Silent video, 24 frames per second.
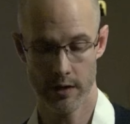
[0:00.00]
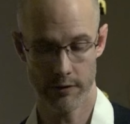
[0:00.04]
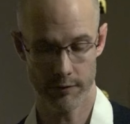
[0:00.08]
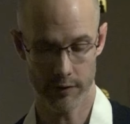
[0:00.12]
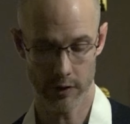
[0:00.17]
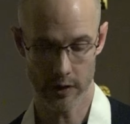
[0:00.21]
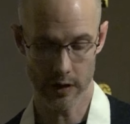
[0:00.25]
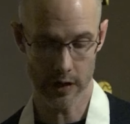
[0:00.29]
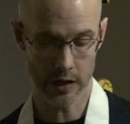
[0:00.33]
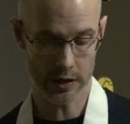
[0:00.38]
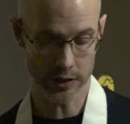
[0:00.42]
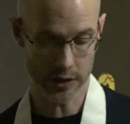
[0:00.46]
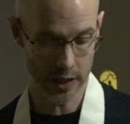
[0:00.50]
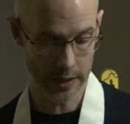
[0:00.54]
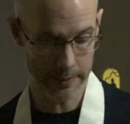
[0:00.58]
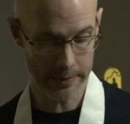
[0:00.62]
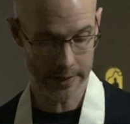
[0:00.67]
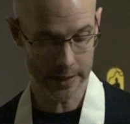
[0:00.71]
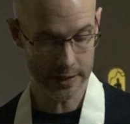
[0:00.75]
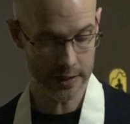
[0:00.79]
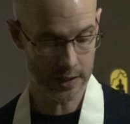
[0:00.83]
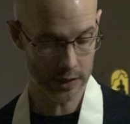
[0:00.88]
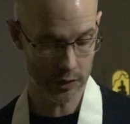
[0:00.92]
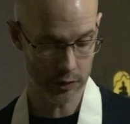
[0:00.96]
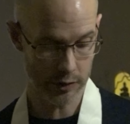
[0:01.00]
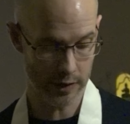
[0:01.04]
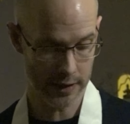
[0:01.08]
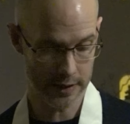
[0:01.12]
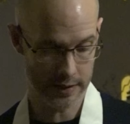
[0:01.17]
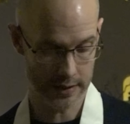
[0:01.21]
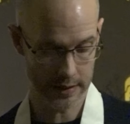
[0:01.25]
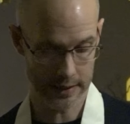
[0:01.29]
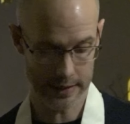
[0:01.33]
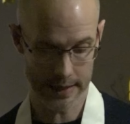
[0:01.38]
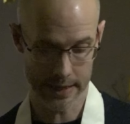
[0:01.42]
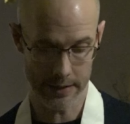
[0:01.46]
for a long time. And it's
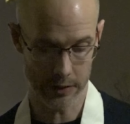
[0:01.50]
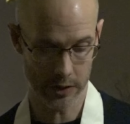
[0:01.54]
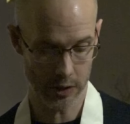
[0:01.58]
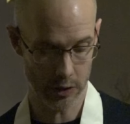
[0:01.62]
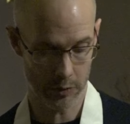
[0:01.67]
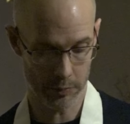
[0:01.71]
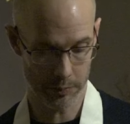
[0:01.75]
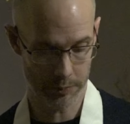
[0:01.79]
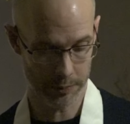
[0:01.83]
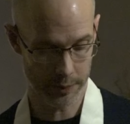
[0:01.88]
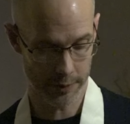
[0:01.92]
interesting now, you know,